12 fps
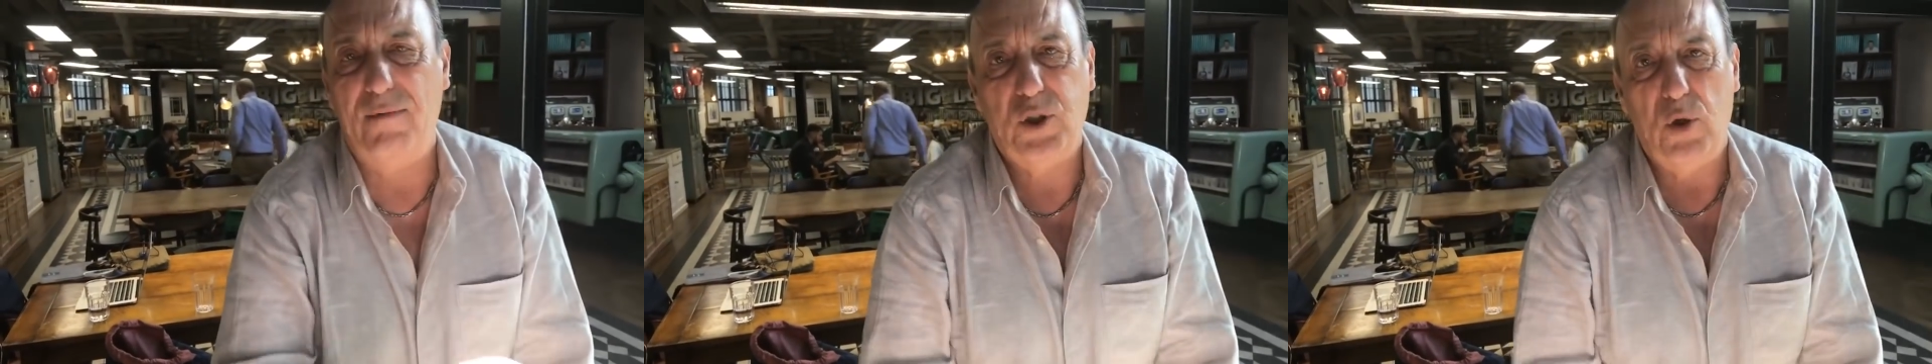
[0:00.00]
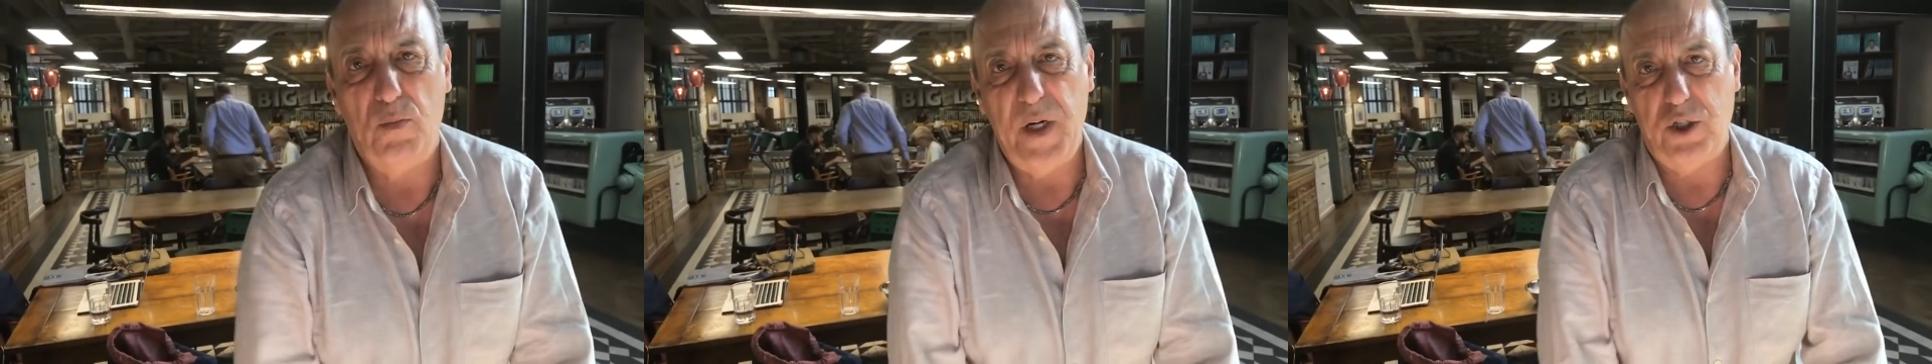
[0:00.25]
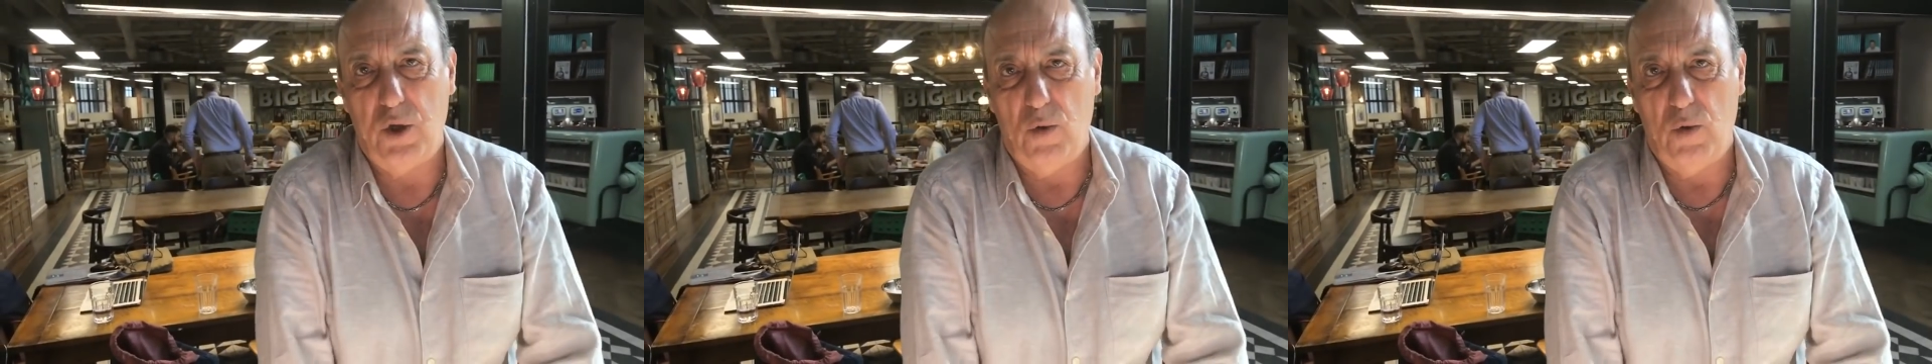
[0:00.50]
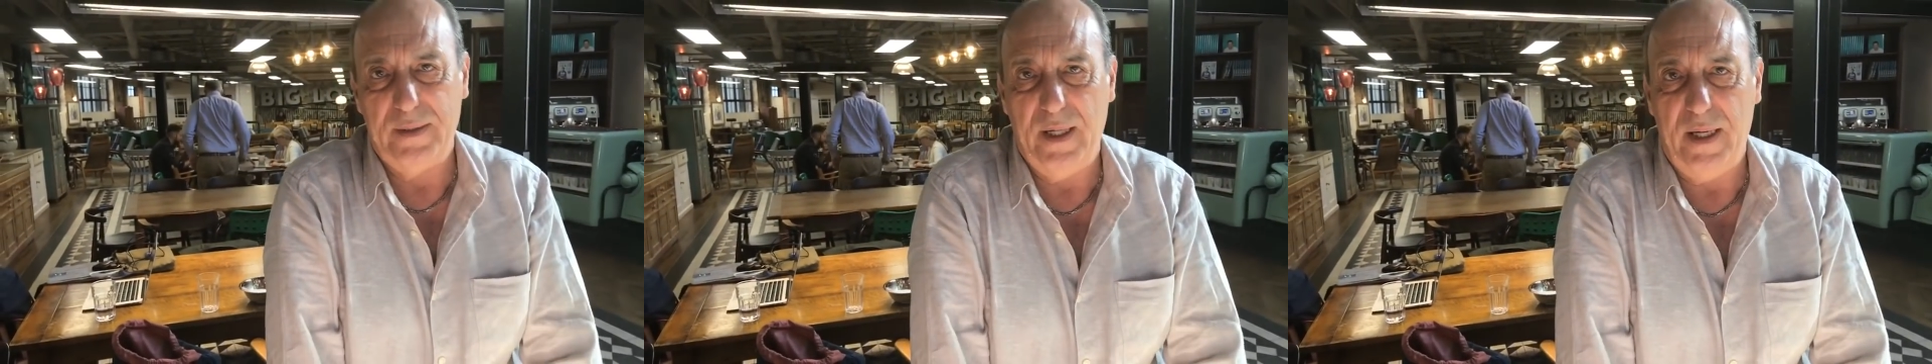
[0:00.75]
I would not have
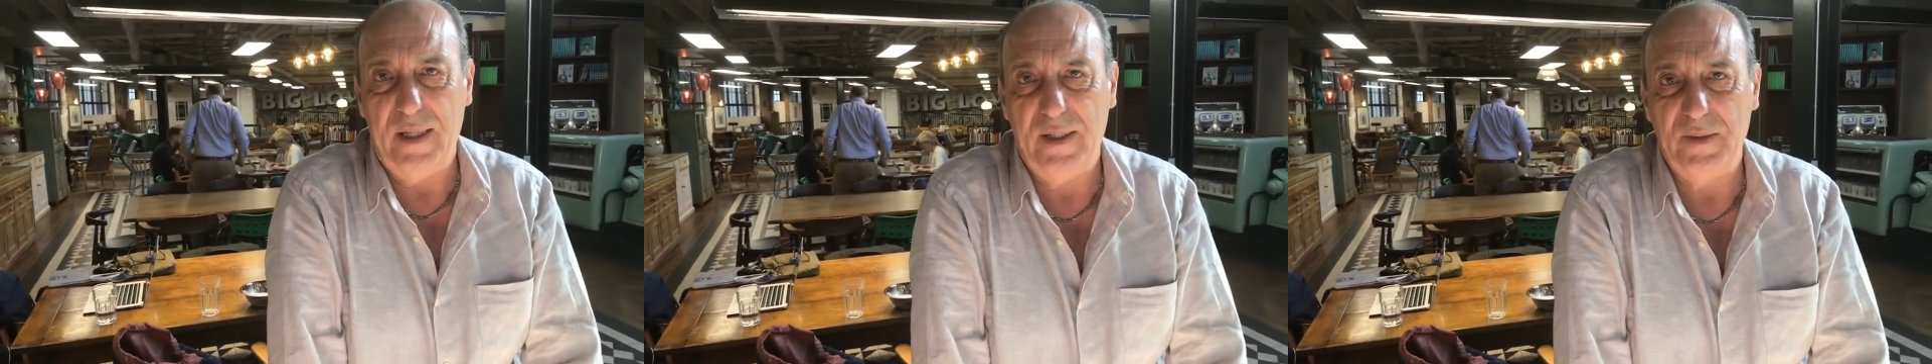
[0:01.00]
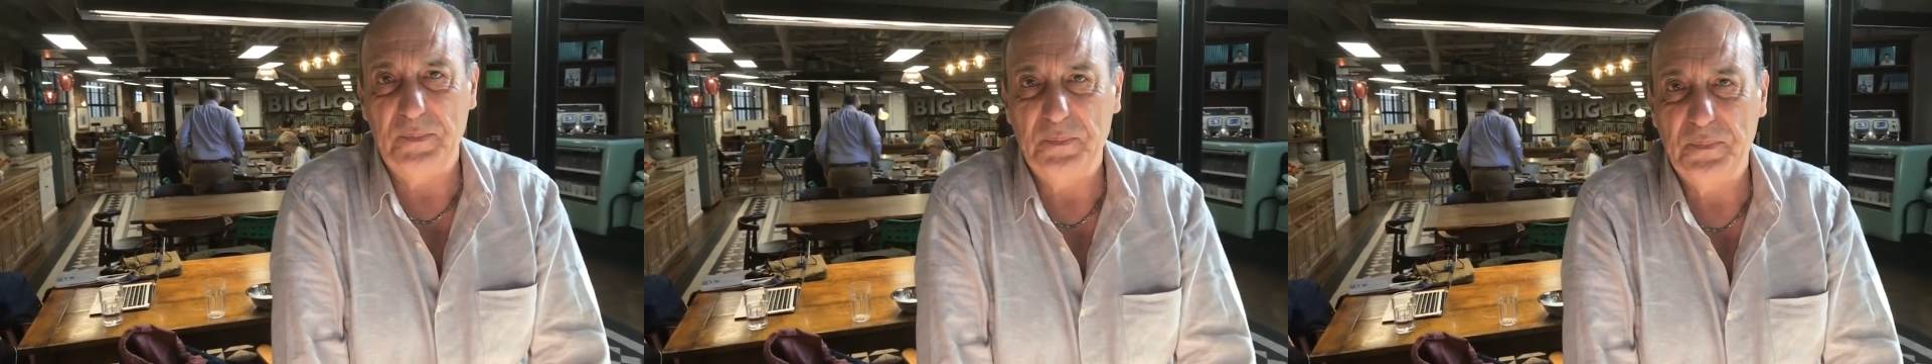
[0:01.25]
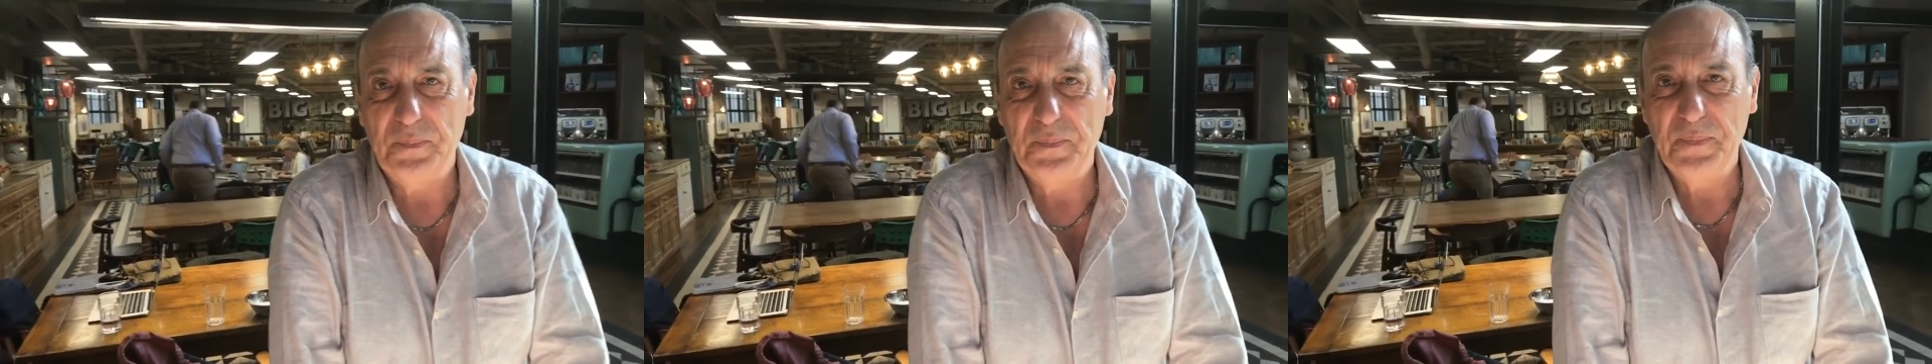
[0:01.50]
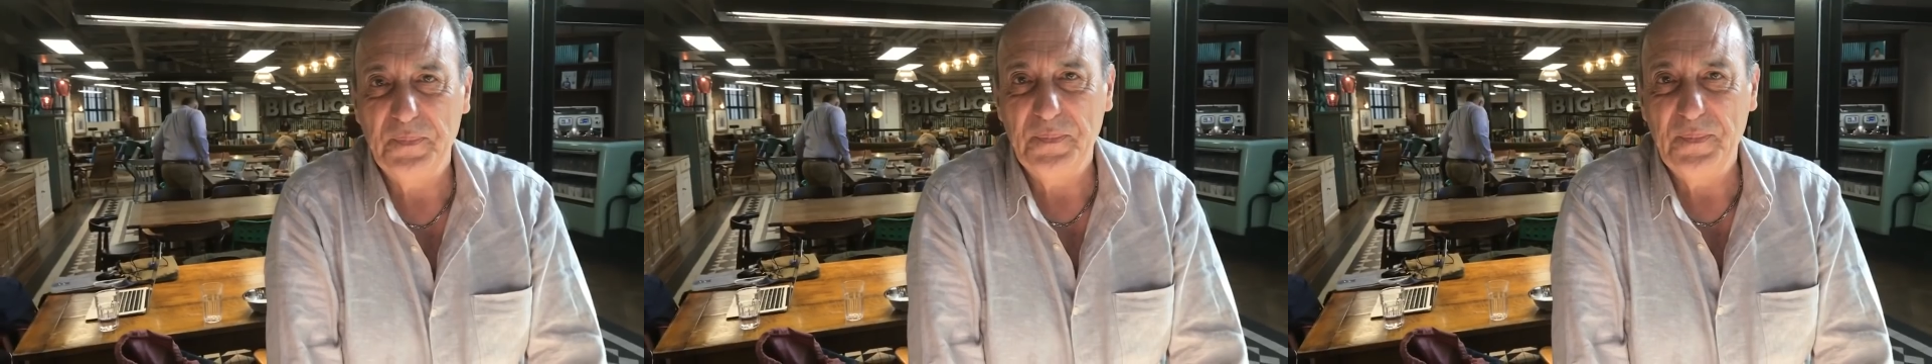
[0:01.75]
made the best spaghetti
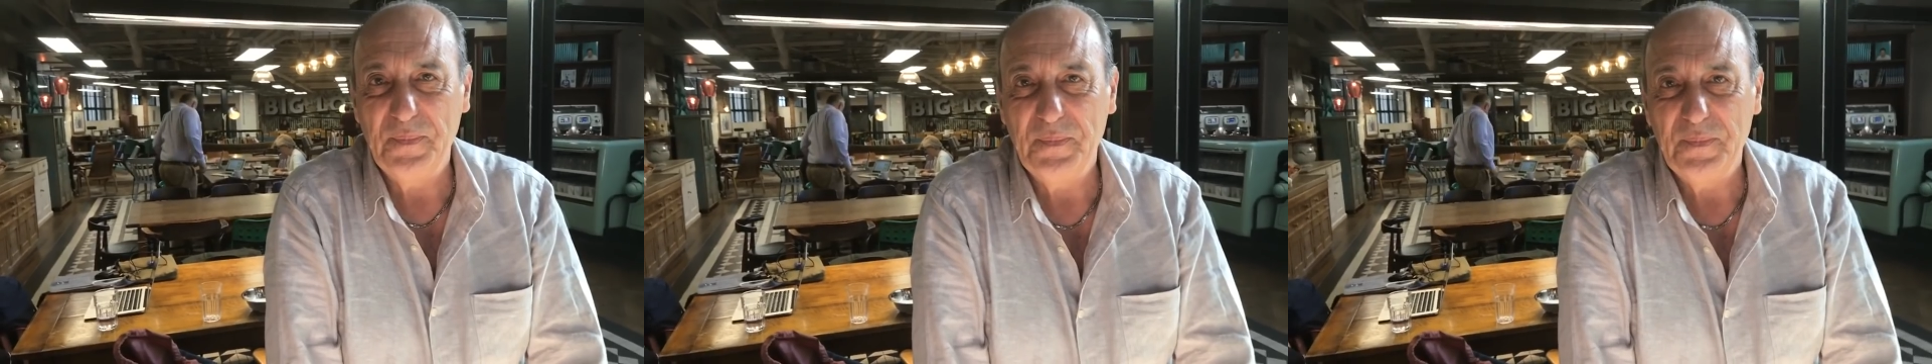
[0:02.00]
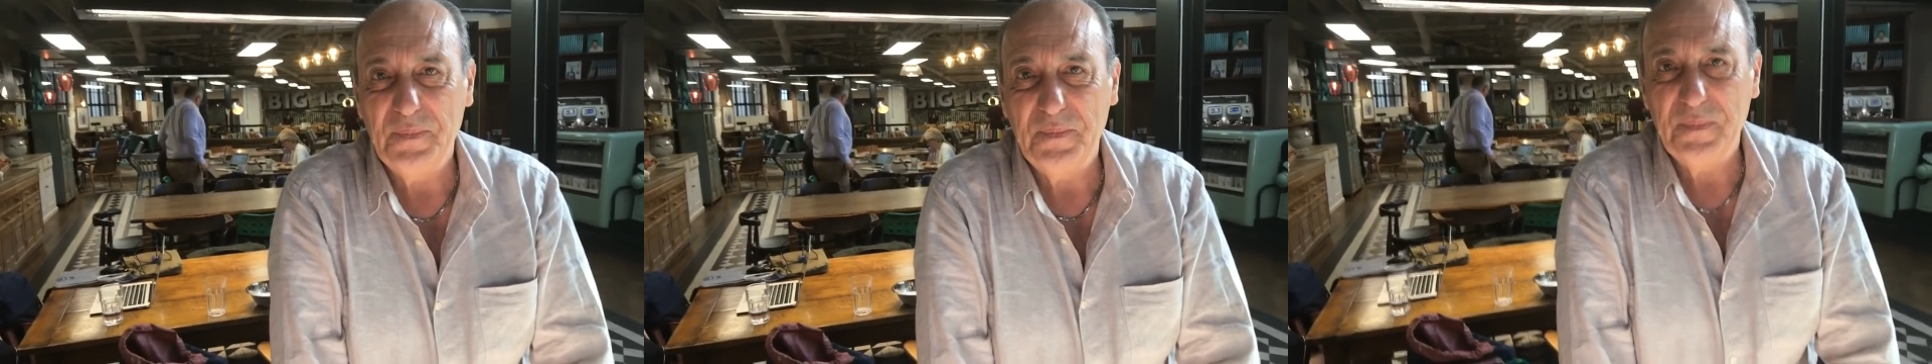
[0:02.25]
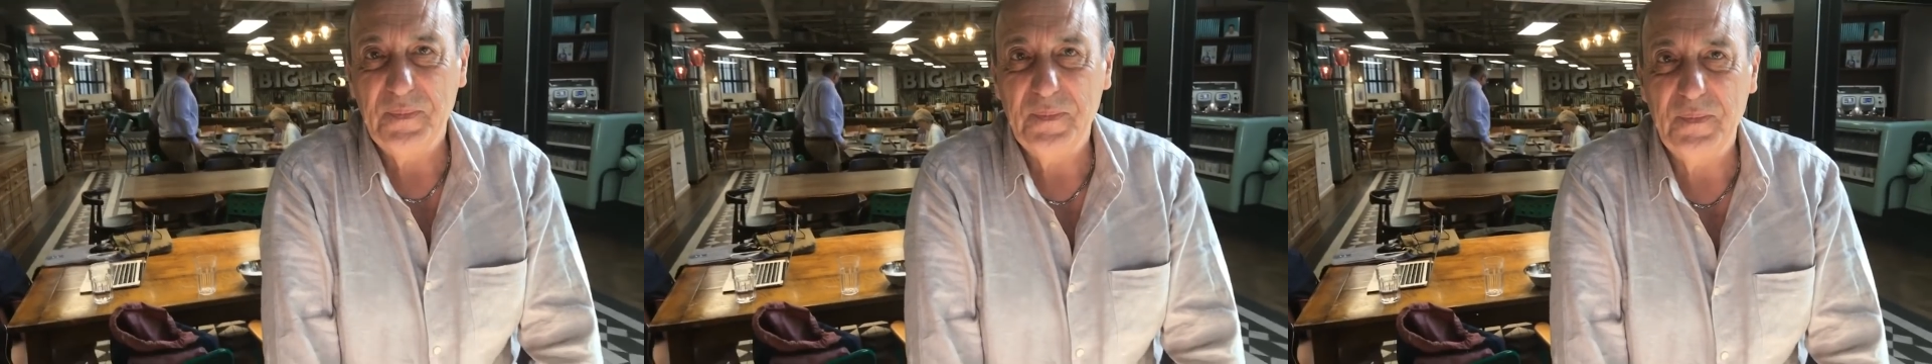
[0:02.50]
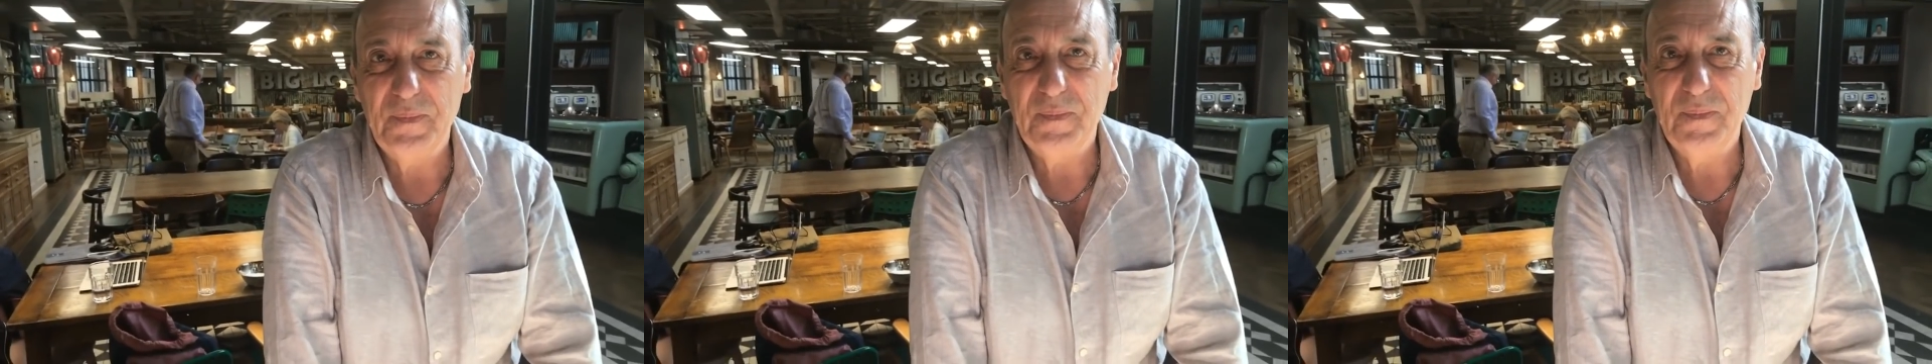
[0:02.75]
meatballs for my
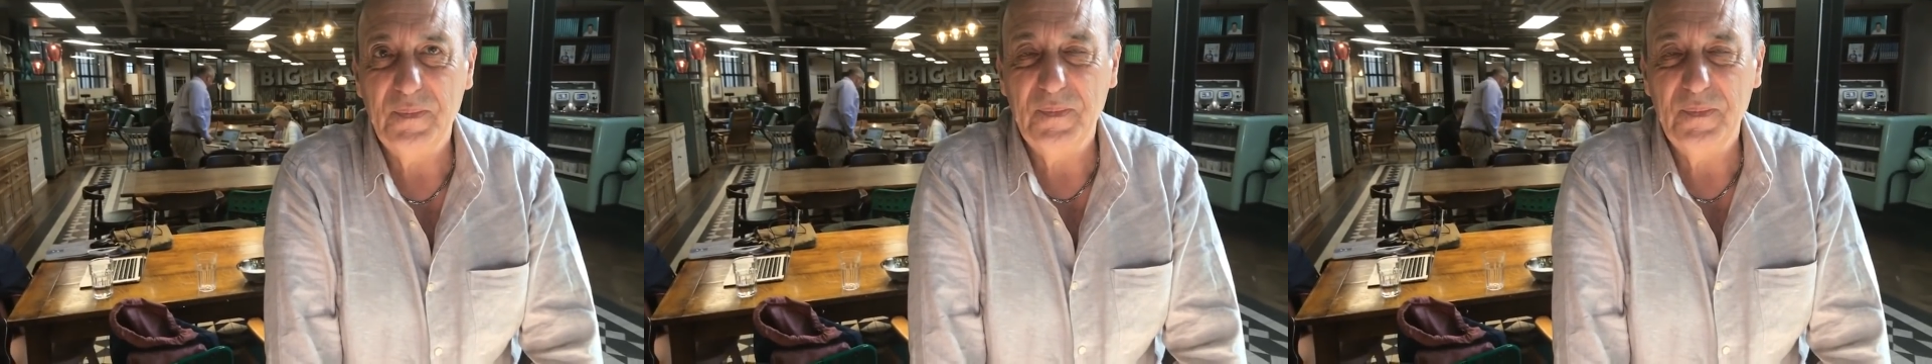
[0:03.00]
family.